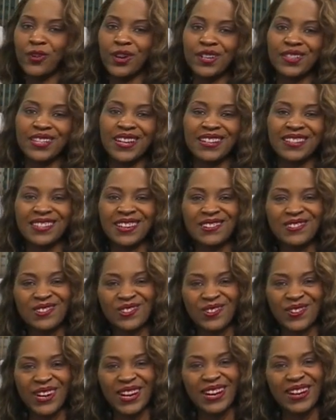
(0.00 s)
forget that
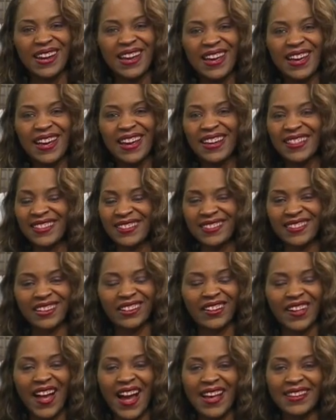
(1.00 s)
sunscreen and the
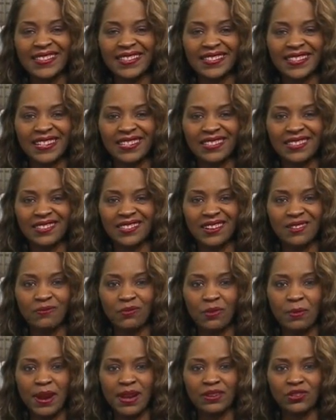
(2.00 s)
sunglasses as the sun
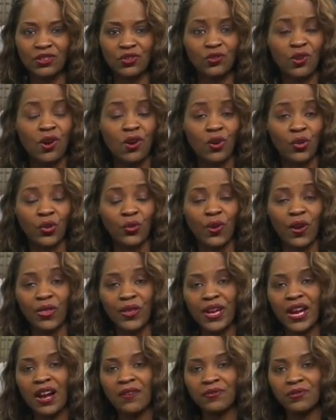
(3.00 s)
Remains strong throughout
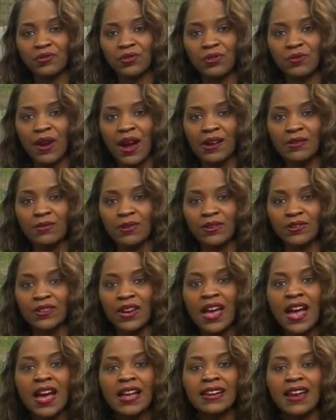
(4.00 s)
the afternoon hours.
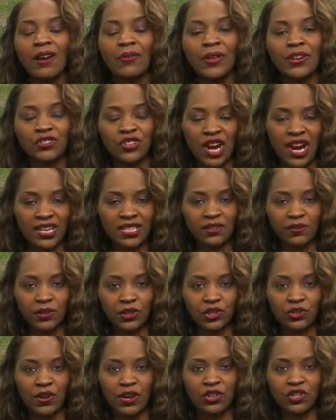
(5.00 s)
Now, that chance of a
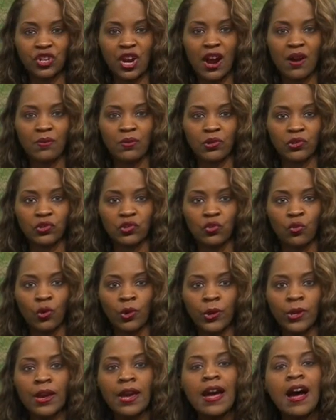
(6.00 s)
stray shower is
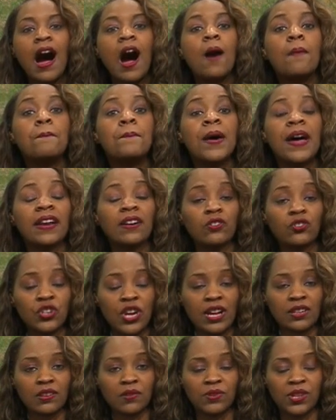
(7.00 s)
north. A better
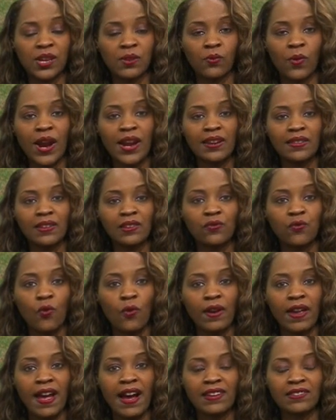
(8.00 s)
chance of seeing rain in this
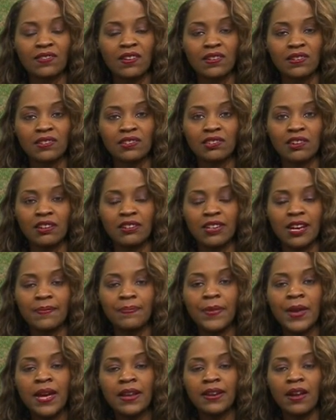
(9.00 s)
forecast on Sunday.
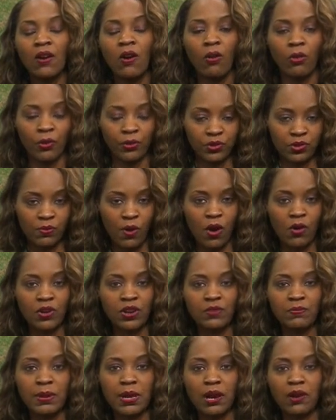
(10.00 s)
Now, although tomorrow
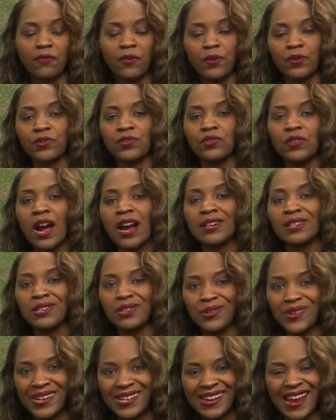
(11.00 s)
could be our first 90
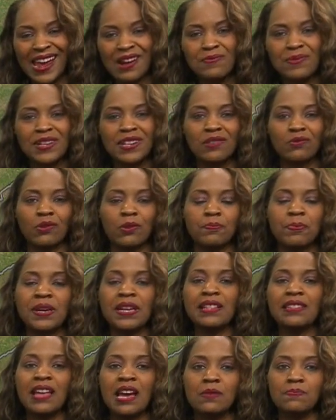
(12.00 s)
degree day, we could
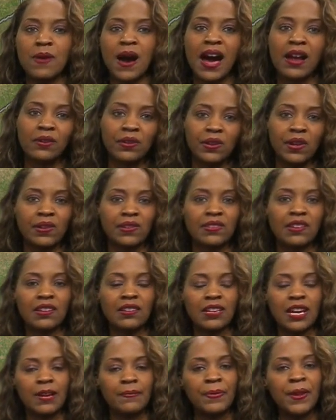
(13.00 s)
repeat that pattern on
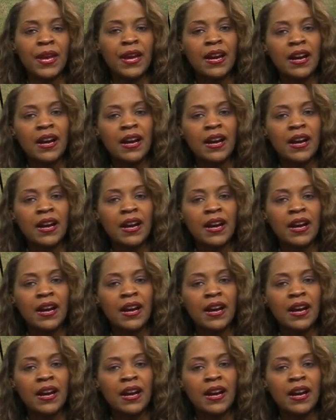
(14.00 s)
Sunday.